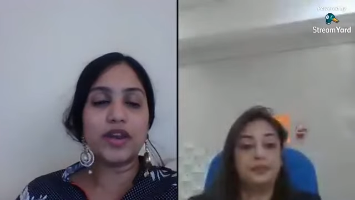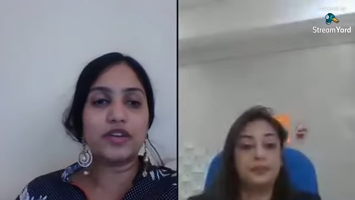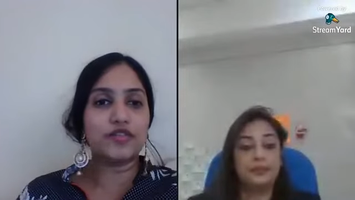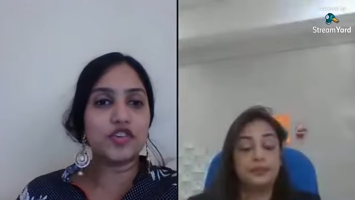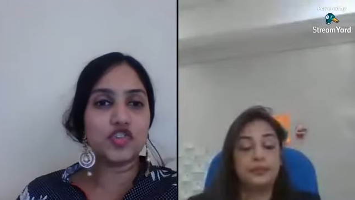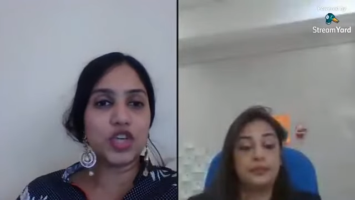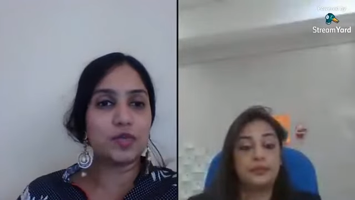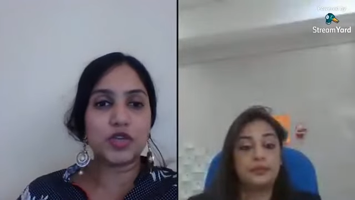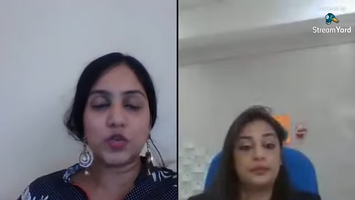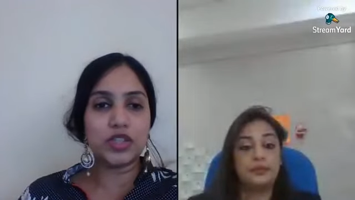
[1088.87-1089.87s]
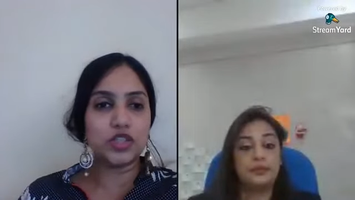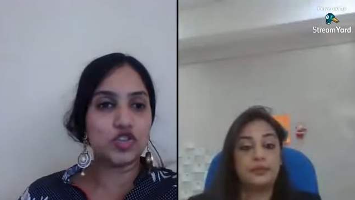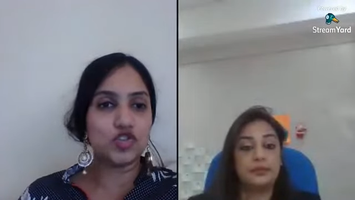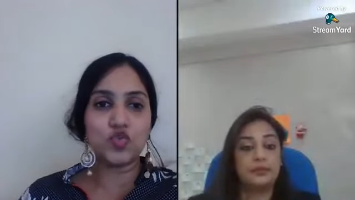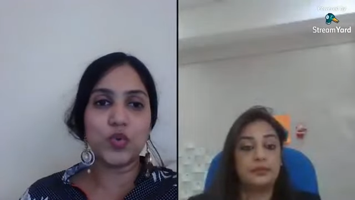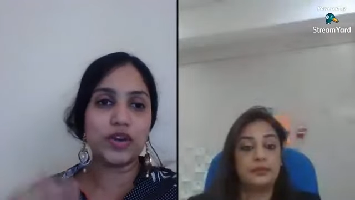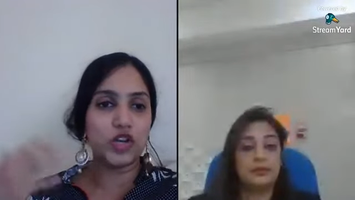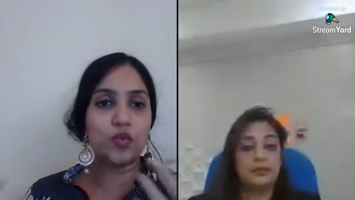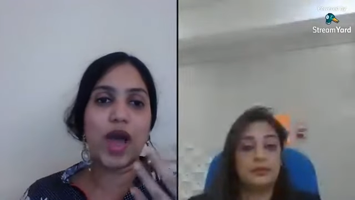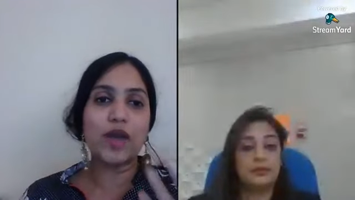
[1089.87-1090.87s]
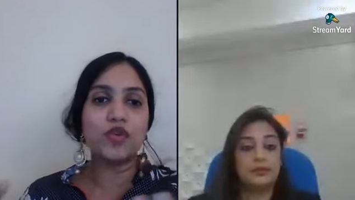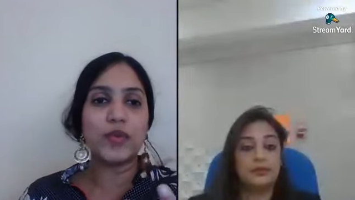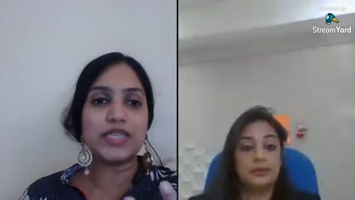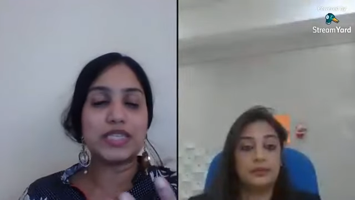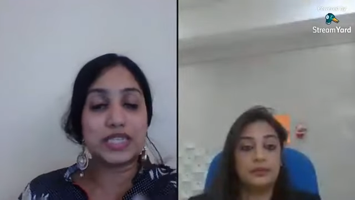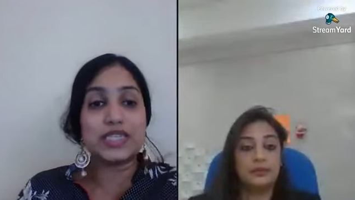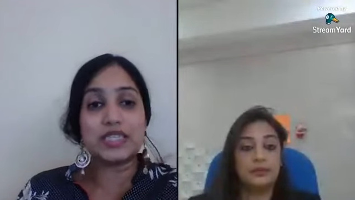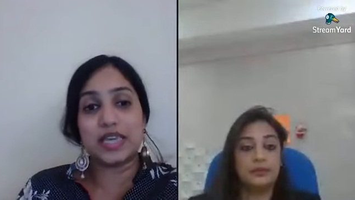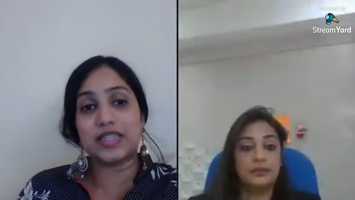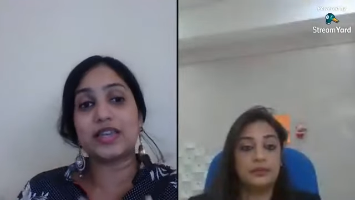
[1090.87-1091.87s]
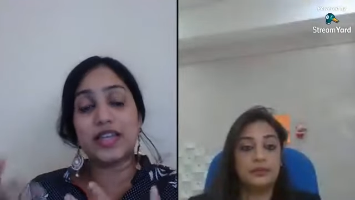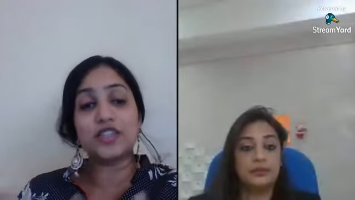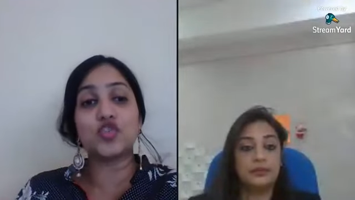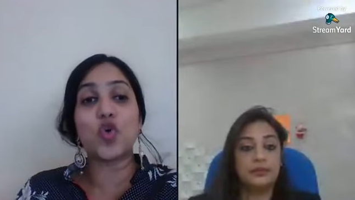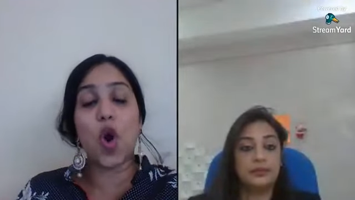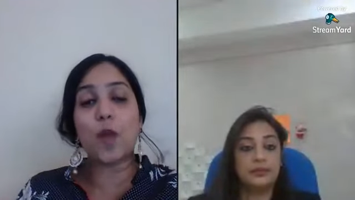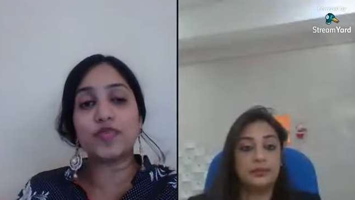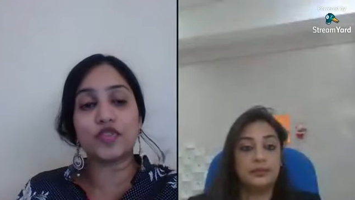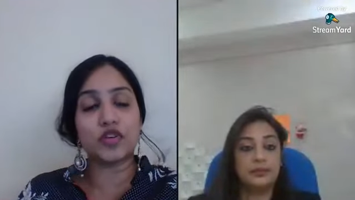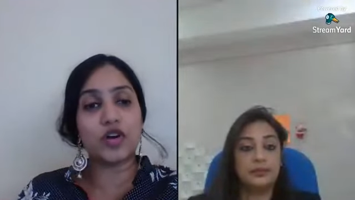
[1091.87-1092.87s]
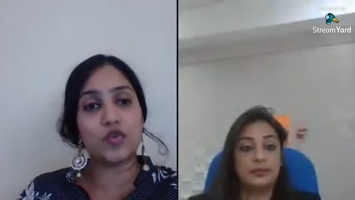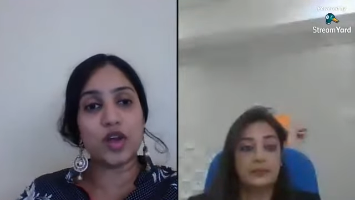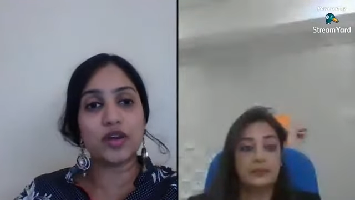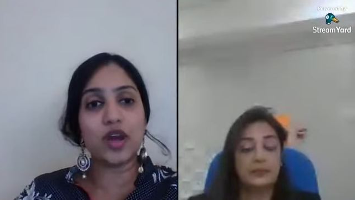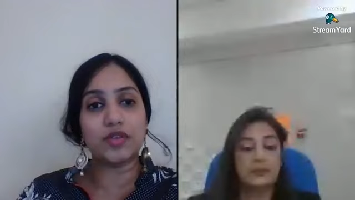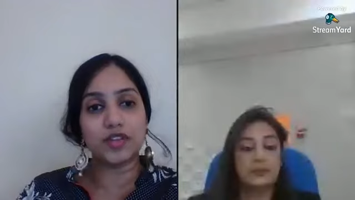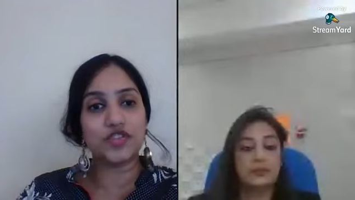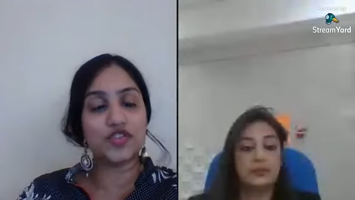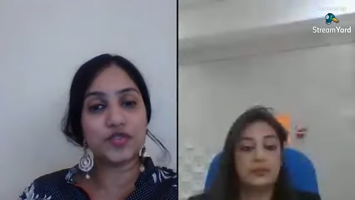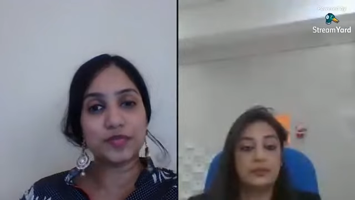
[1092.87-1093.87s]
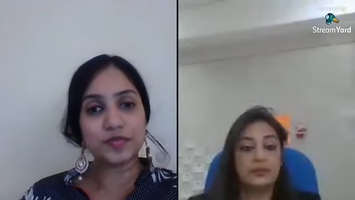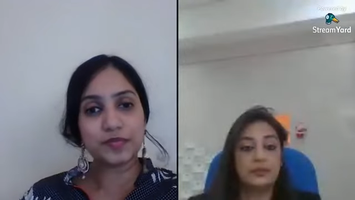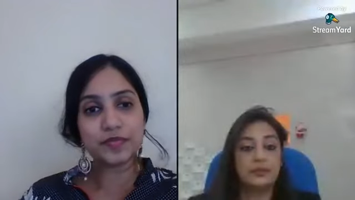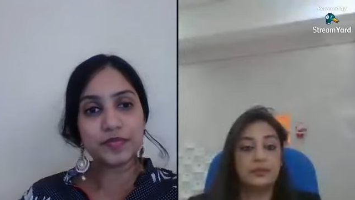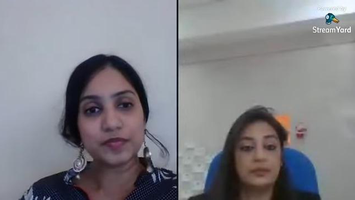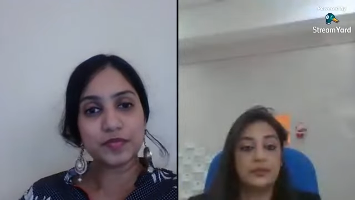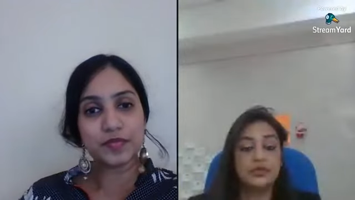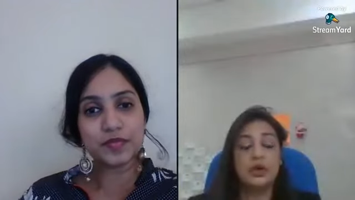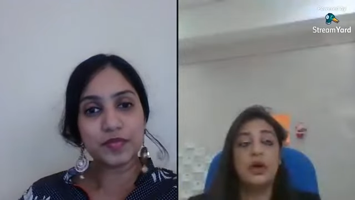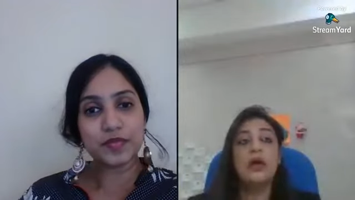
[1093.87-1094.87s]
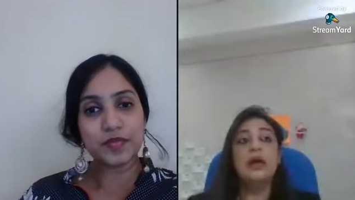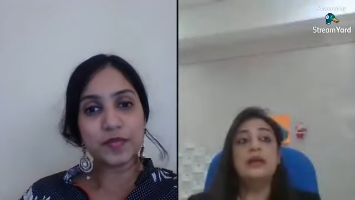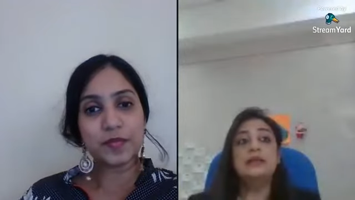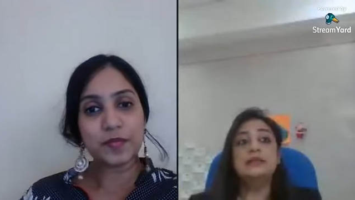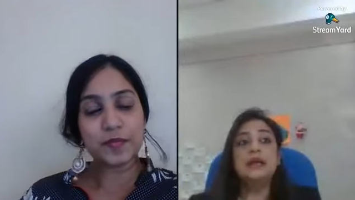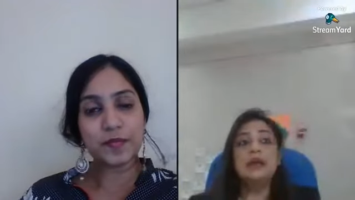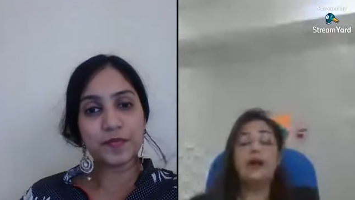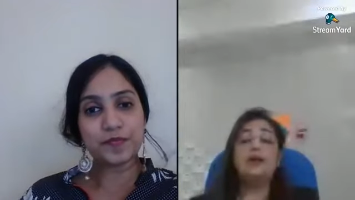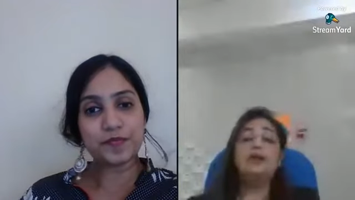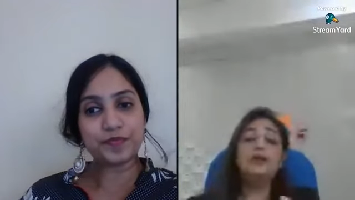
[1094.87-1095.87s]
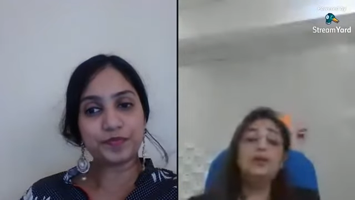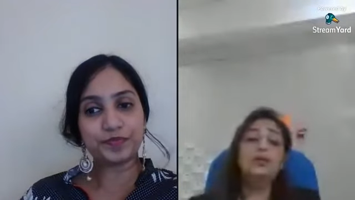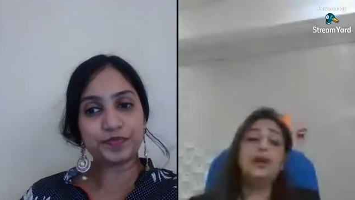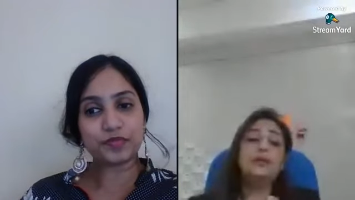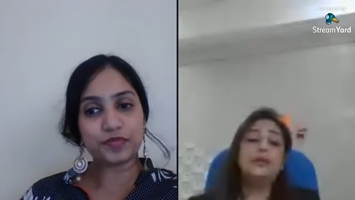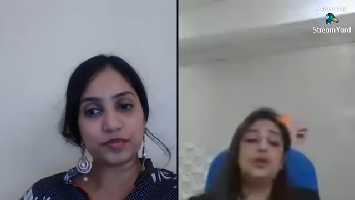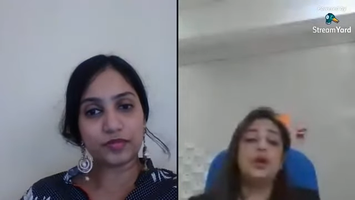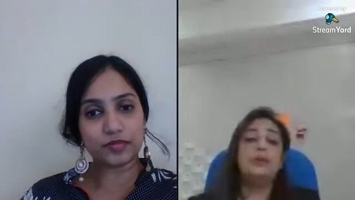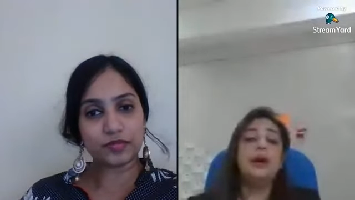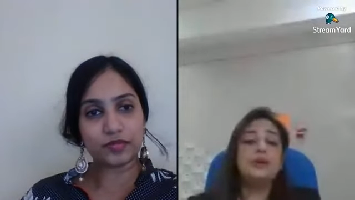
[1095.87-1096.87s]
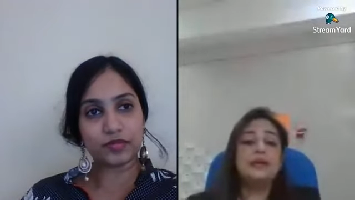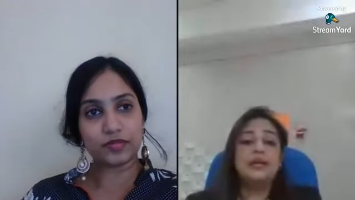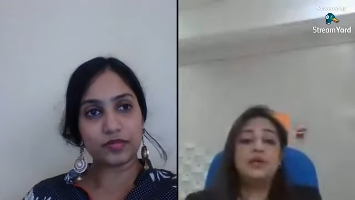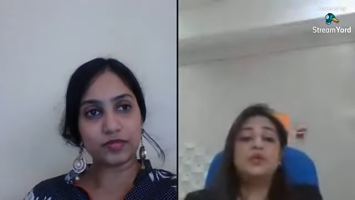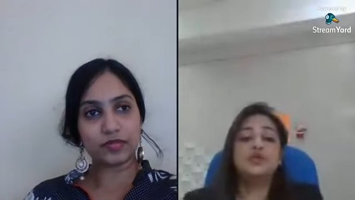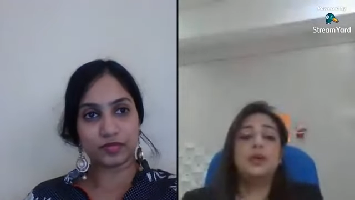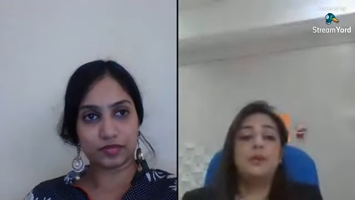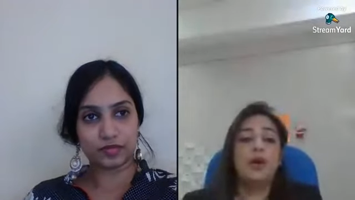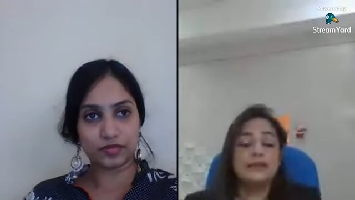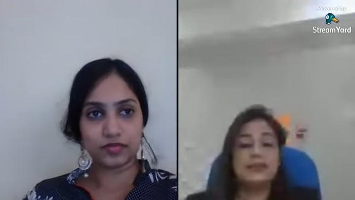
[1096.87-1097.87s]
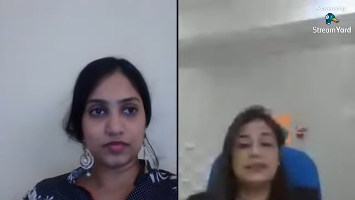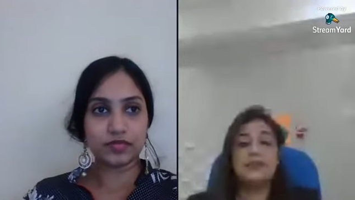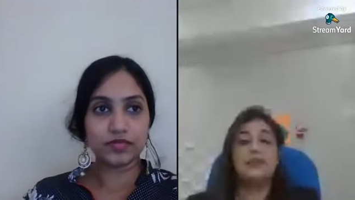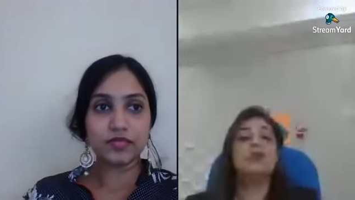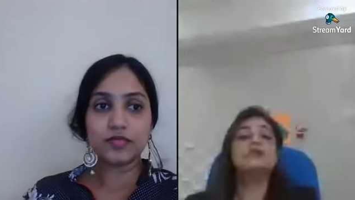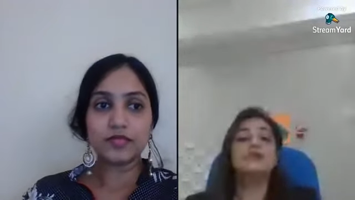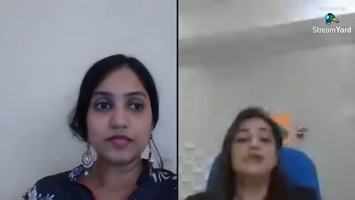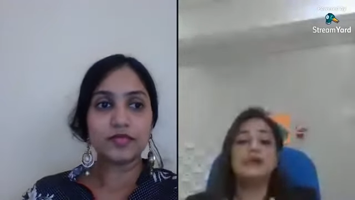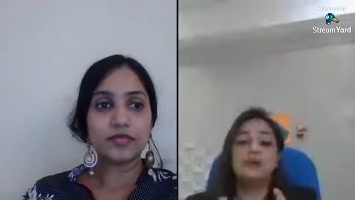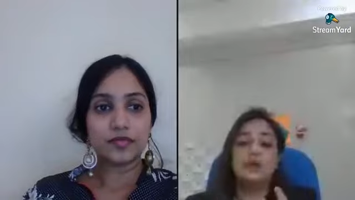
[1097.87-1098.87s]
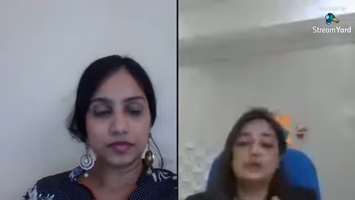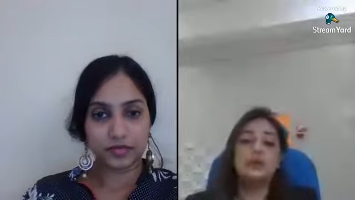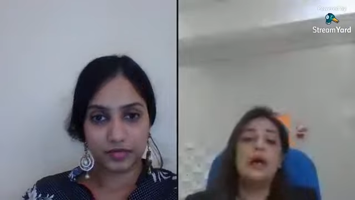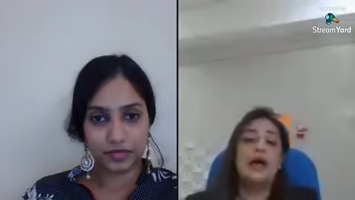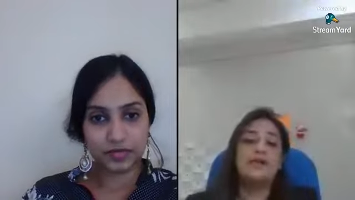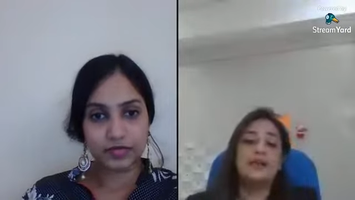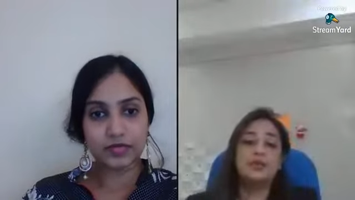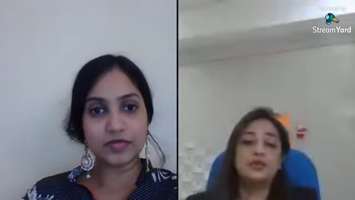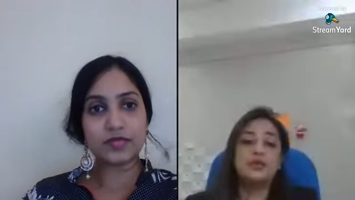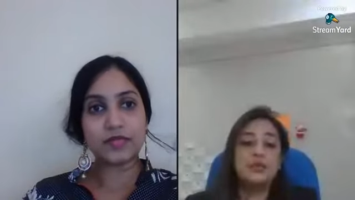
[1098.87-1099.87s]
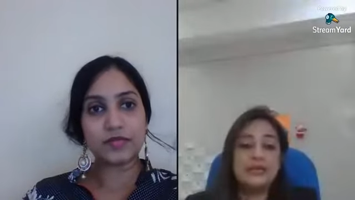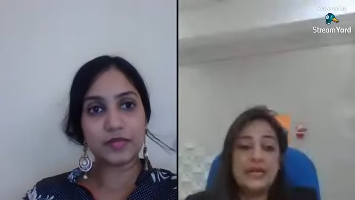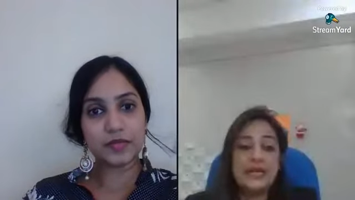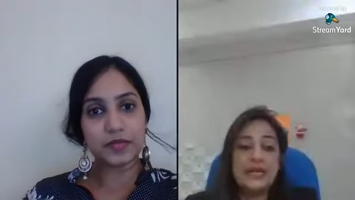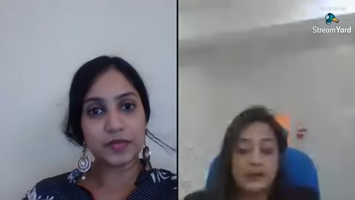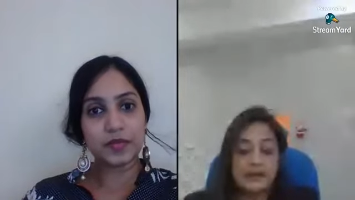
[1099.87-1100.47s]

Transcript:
Speaker 1: one differentiate between the two? And you know why would we still say that let's opt for a Corona Kavach?
Speaker 2: Sure. See, uh, Ritu, when we talk about an individual policy, see, most of us also have individual retail